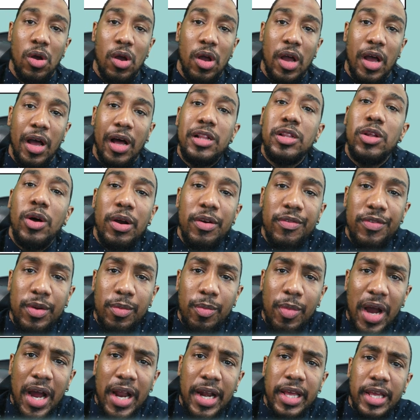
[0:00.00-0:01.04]
Hello,
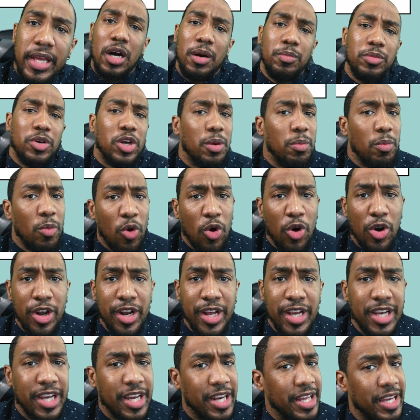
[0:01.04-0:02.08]
everybody. Good morning,
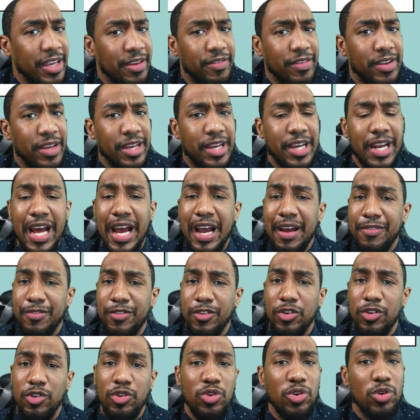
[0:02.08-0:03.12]
good evening, good
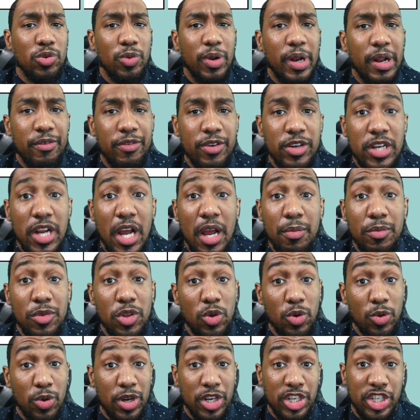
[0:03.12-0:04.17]
afternoon, whatever time you are
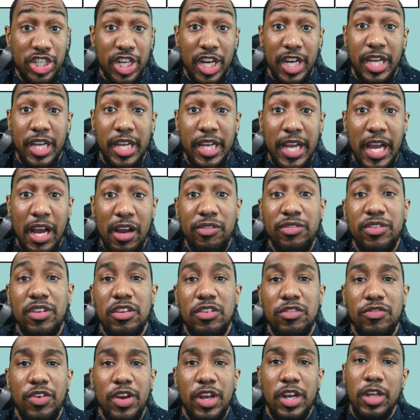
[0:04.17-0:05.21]
checking out this
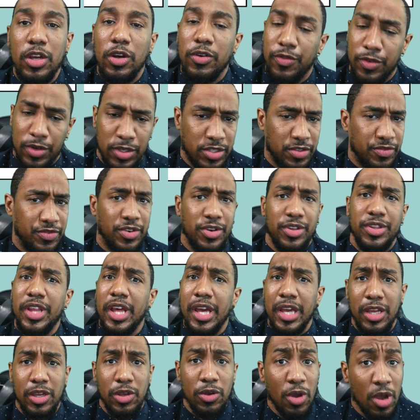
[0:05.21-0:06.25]
video. First of all, thank
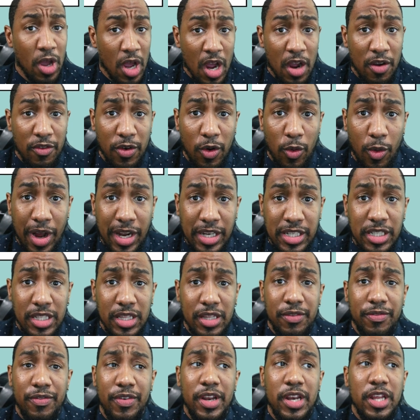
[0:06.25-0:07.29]
you for watching the
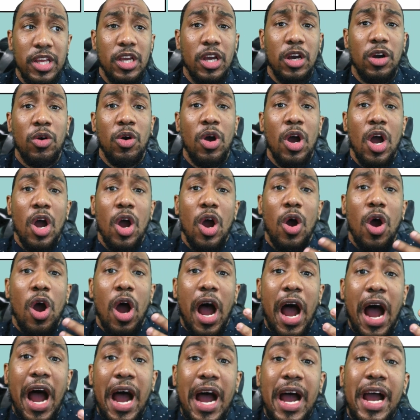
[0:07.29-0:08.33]
video.
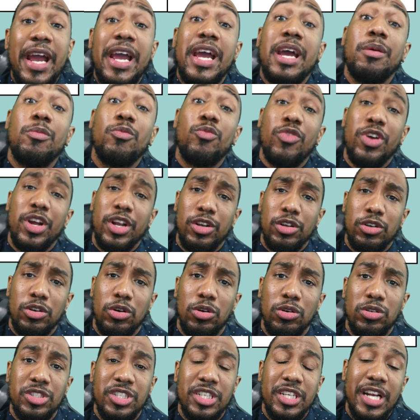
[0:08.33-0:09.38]
I am Randall
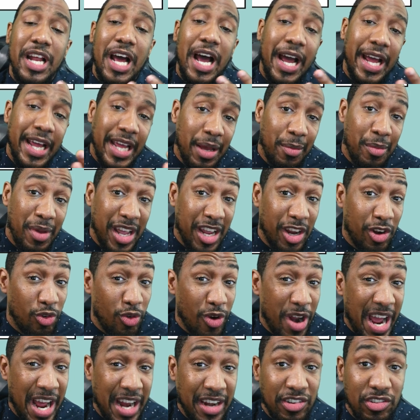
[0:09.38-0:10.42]
Colson. I am a
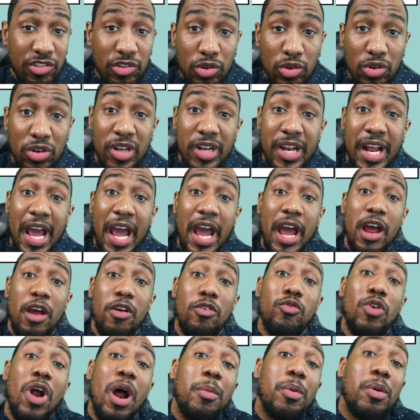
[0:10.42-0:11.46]
grad student at
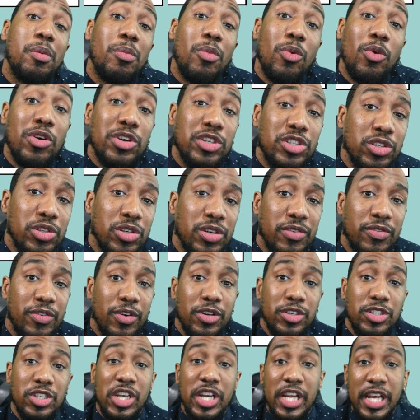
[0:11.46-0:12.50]
Robert Morris
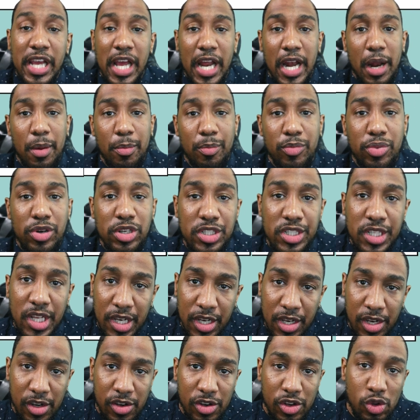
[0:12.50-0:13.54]
University, and I'm presenting
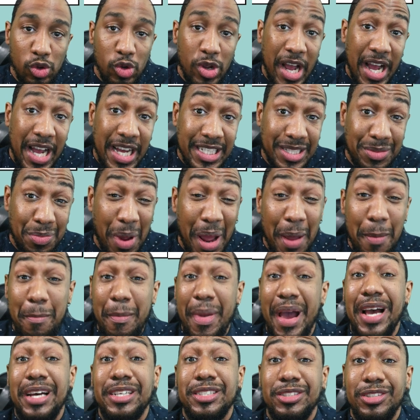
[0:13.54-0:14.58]
to you guys my
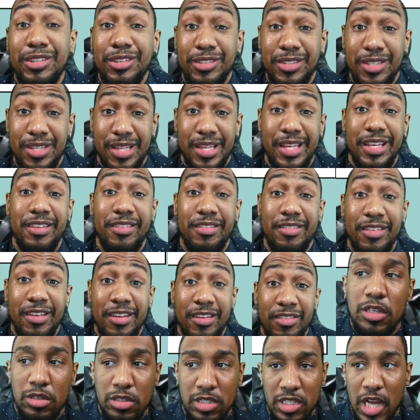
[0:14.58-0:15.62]
master's thesis
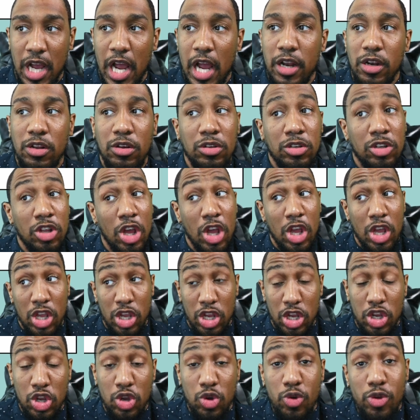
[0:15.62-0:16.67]
titled
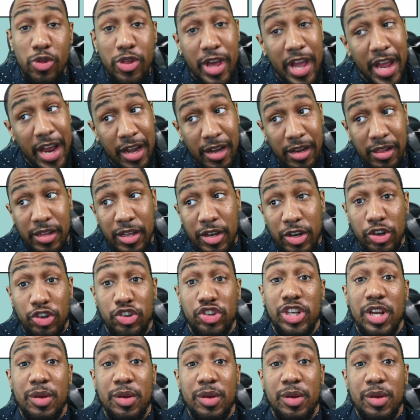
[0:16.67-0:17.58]
Youth and Leadership